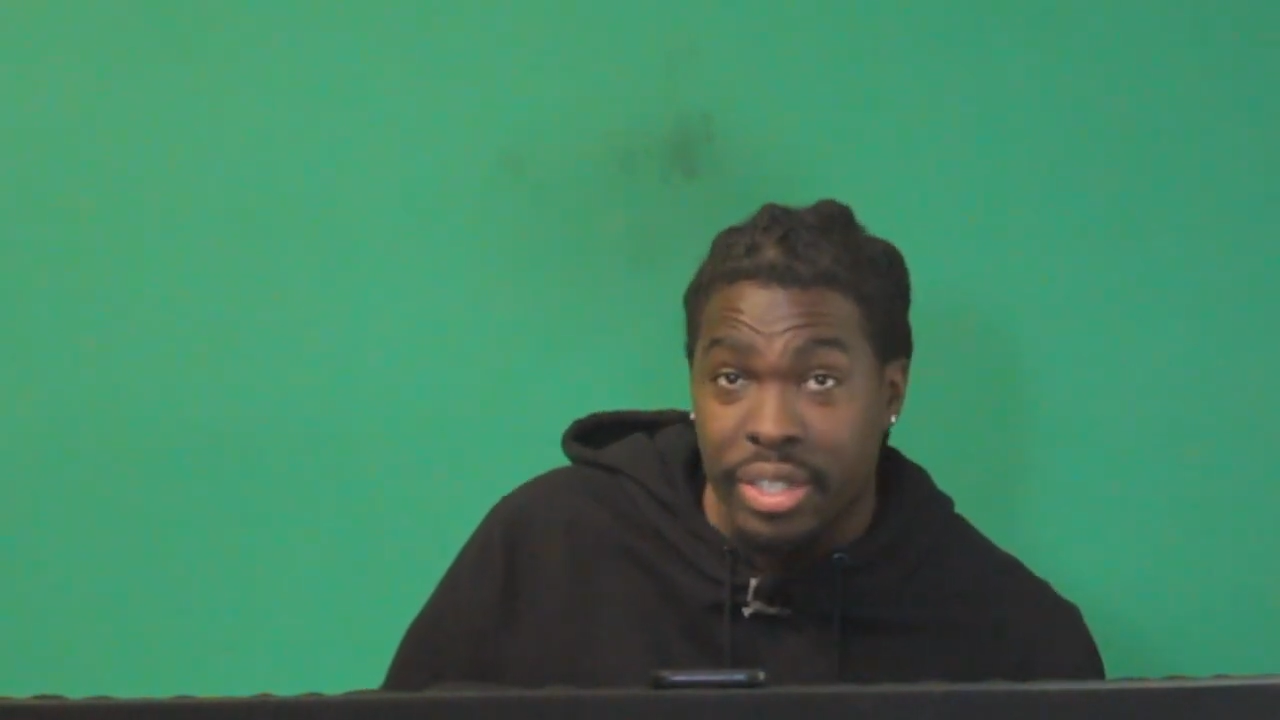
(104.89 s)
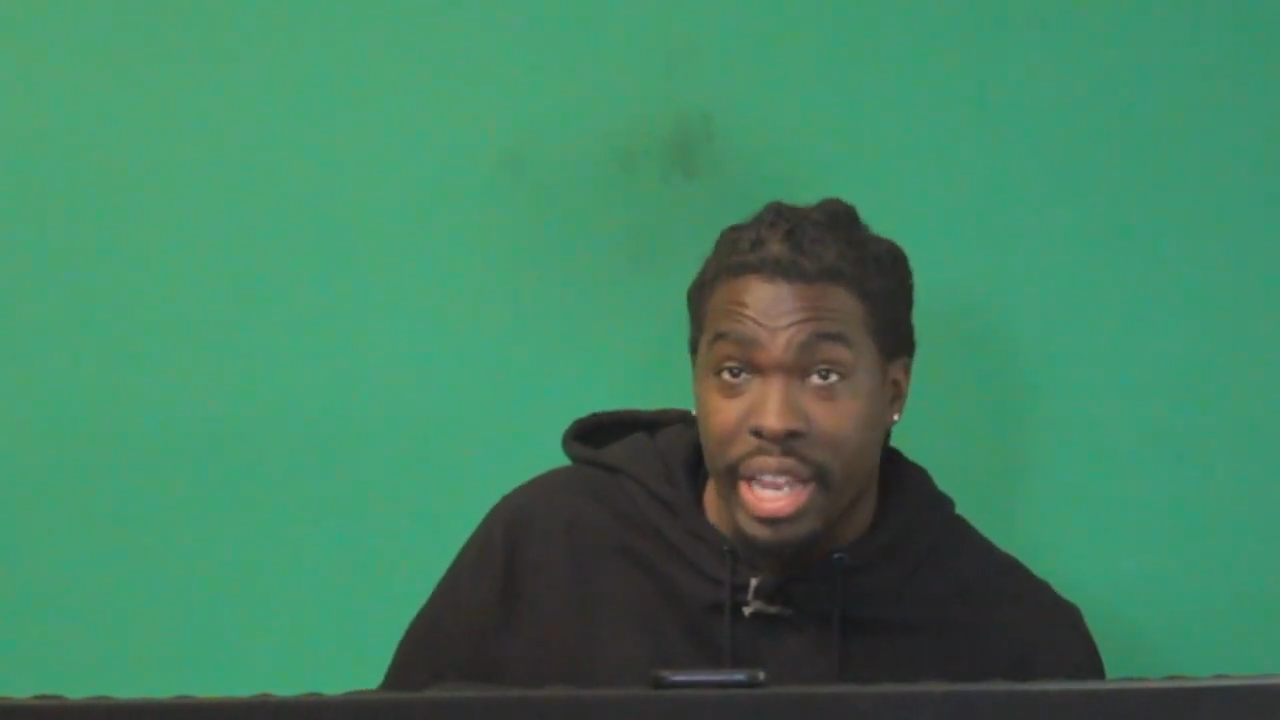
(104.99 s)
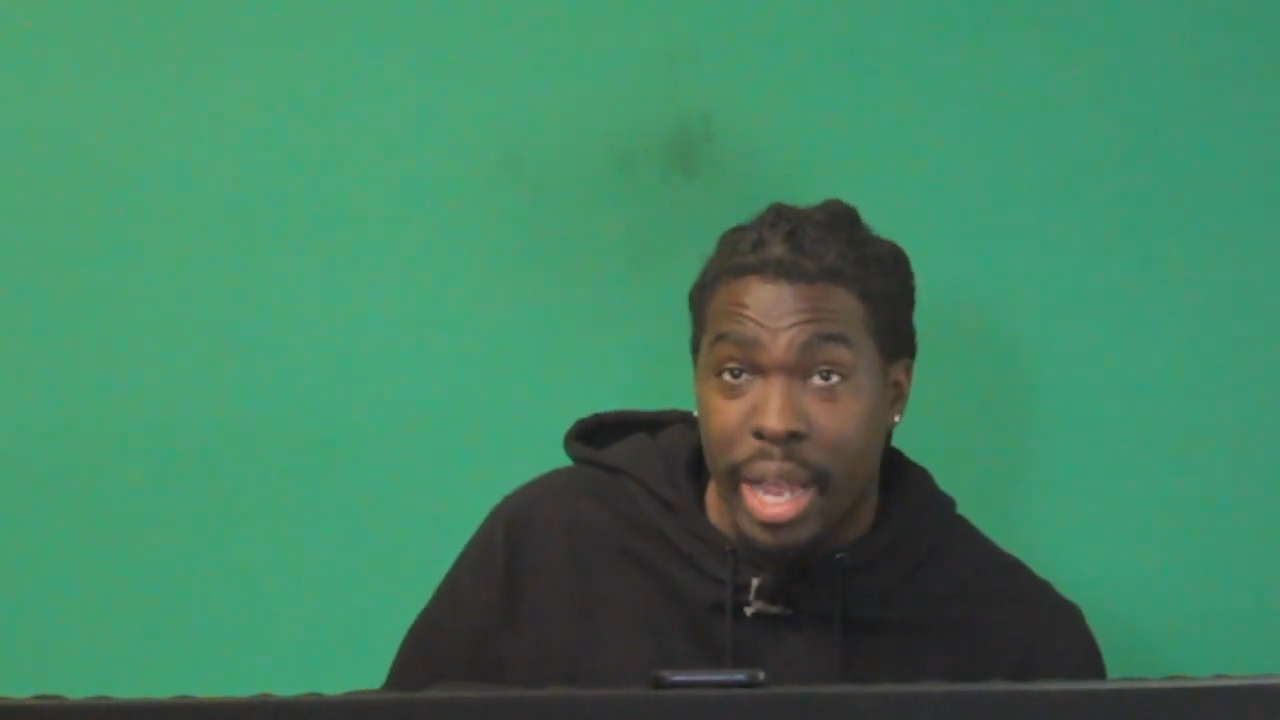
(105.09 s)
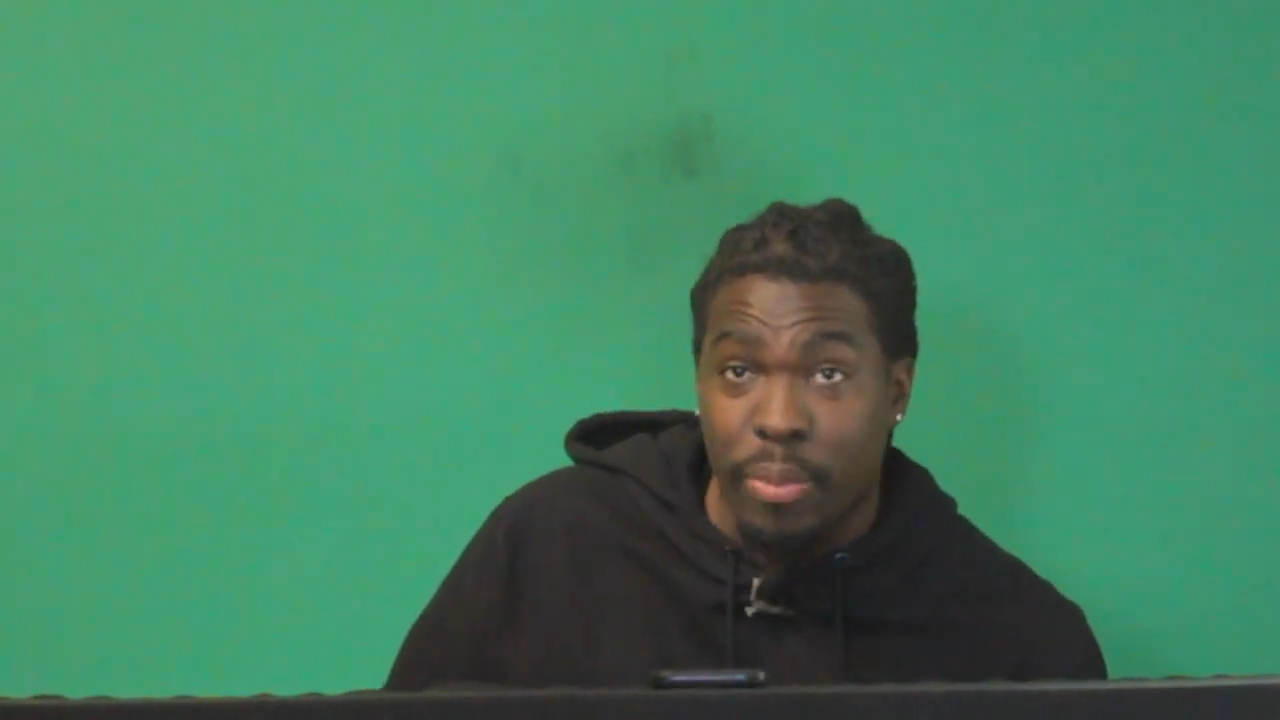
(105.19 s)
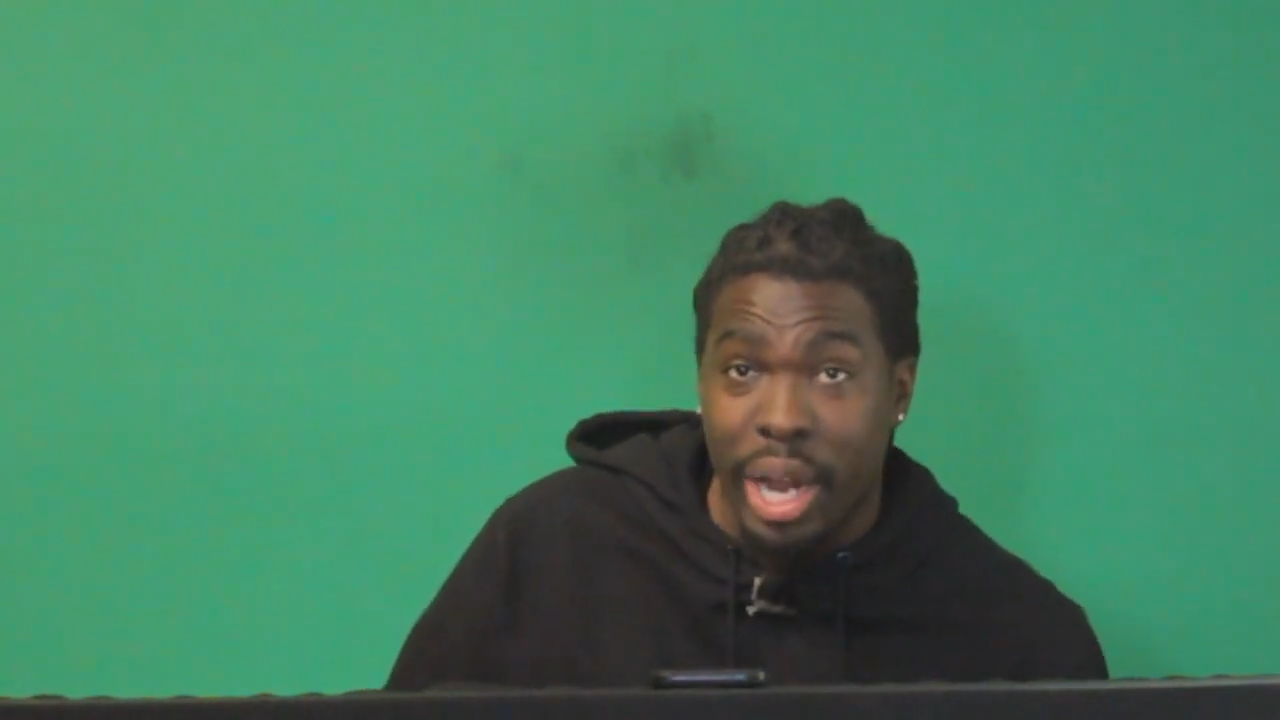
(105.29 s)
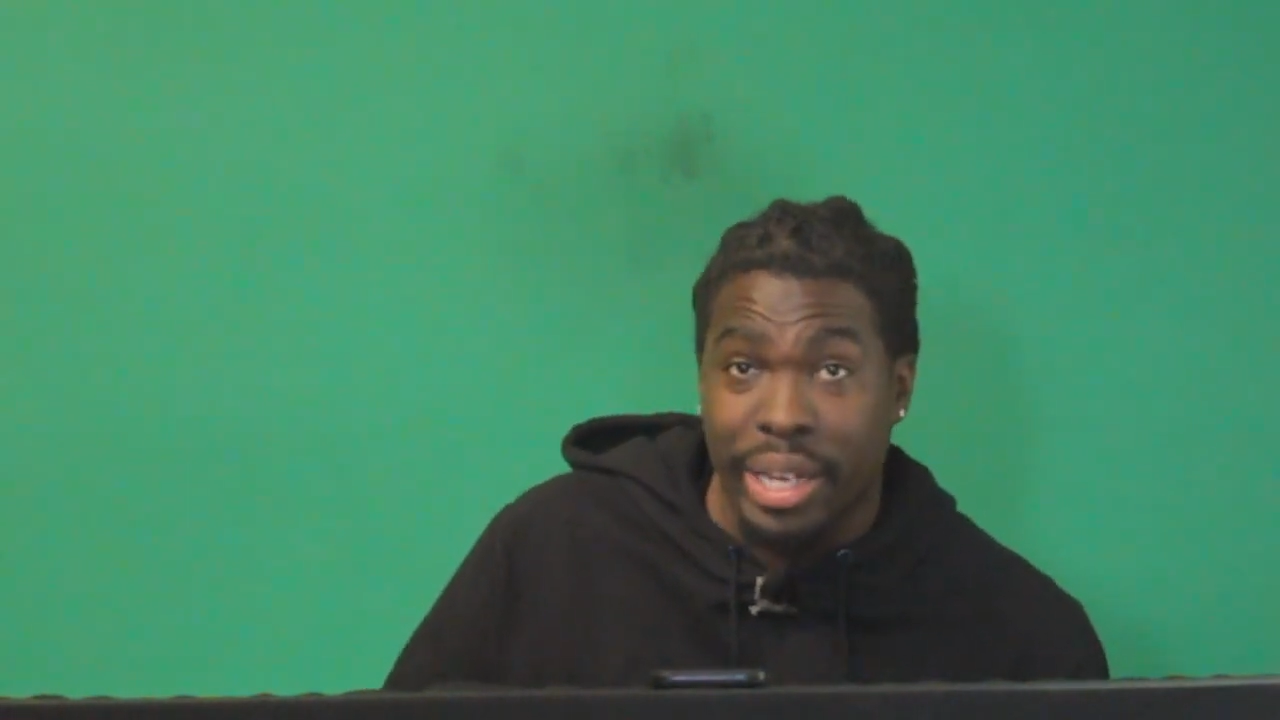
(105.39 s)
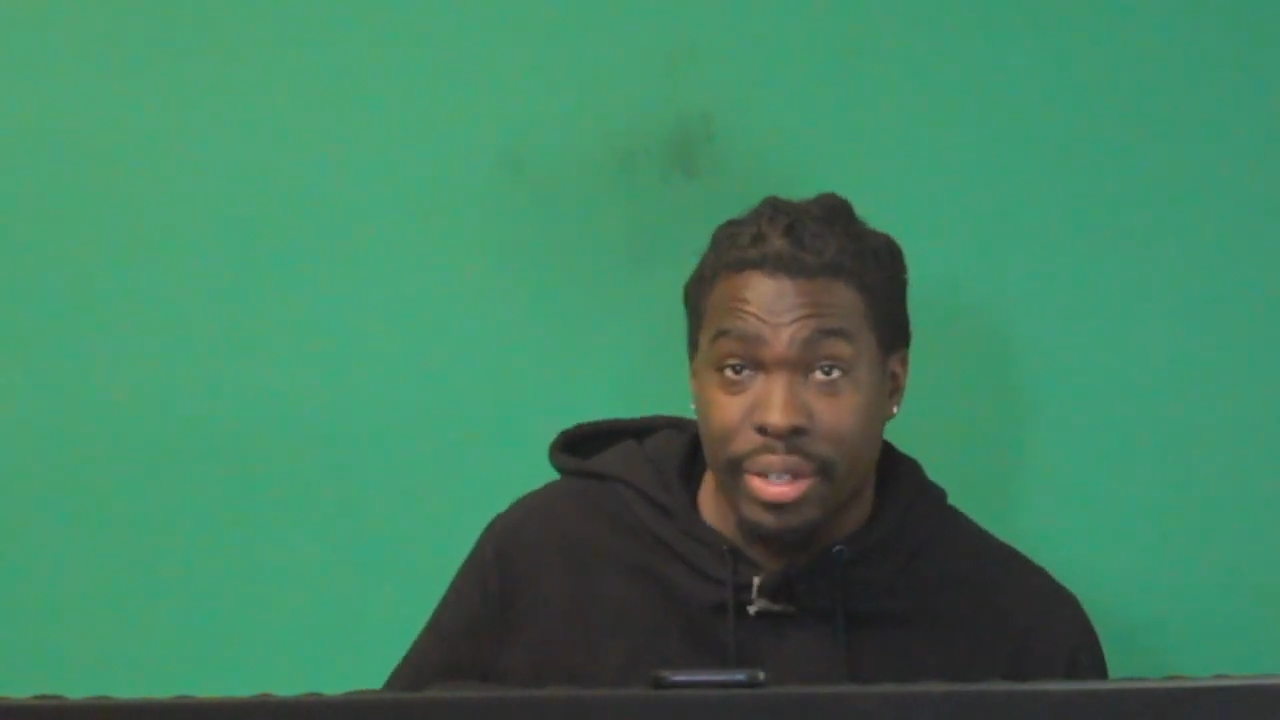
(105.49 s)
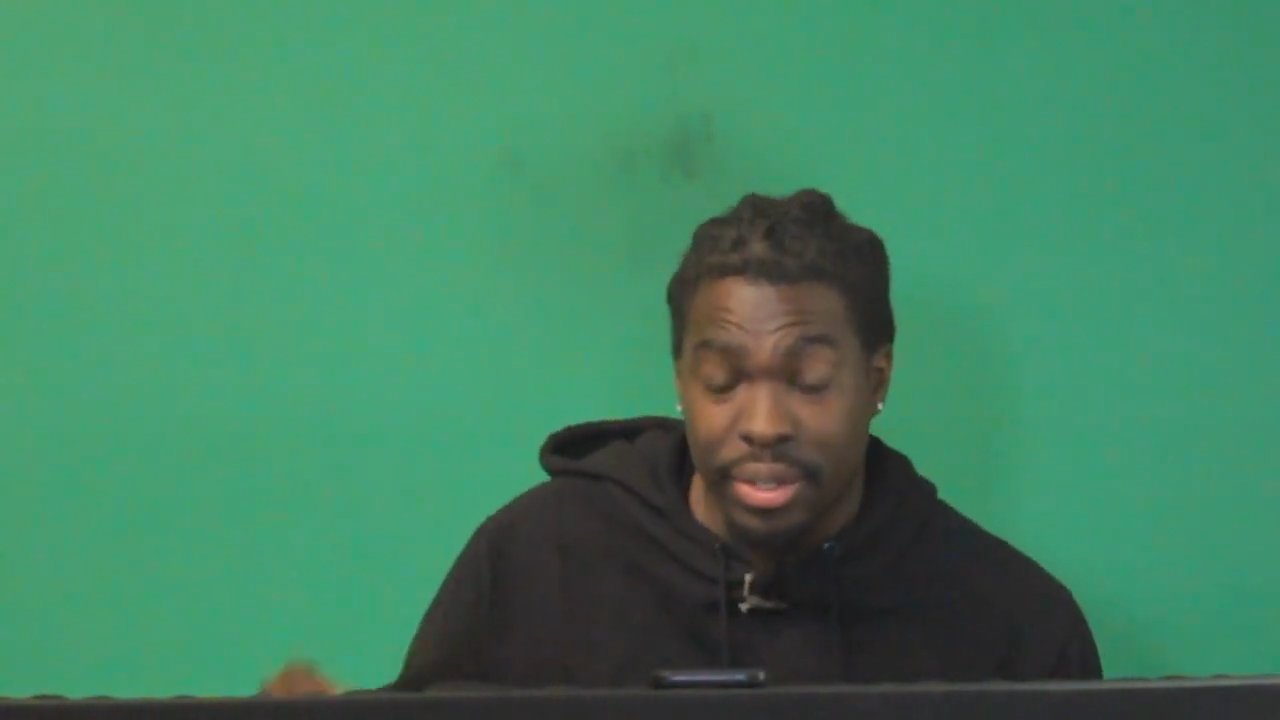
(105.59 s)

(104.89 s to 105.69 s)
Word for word: damn right.